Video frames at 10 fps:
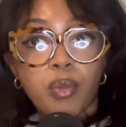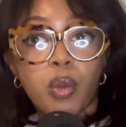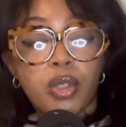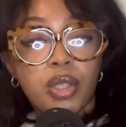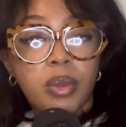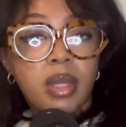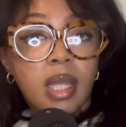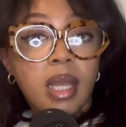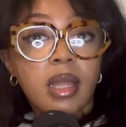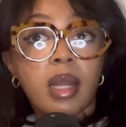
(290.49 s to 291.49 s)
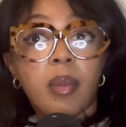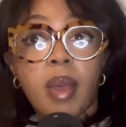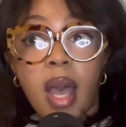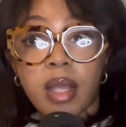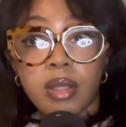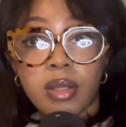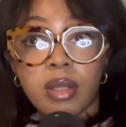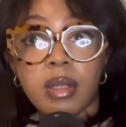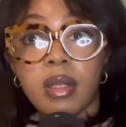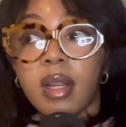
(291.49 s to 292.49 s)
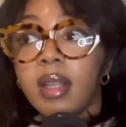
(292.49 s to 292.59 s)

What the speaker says: which you would think that a pastor,